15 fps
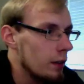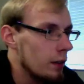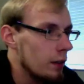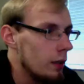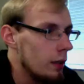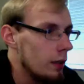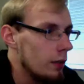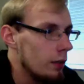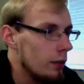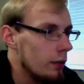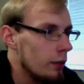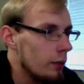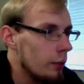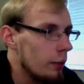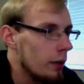And you'll see
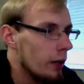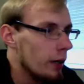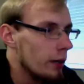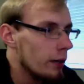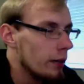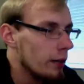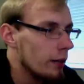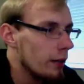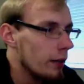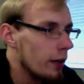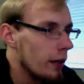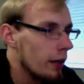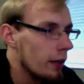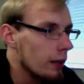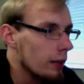why I did
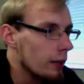that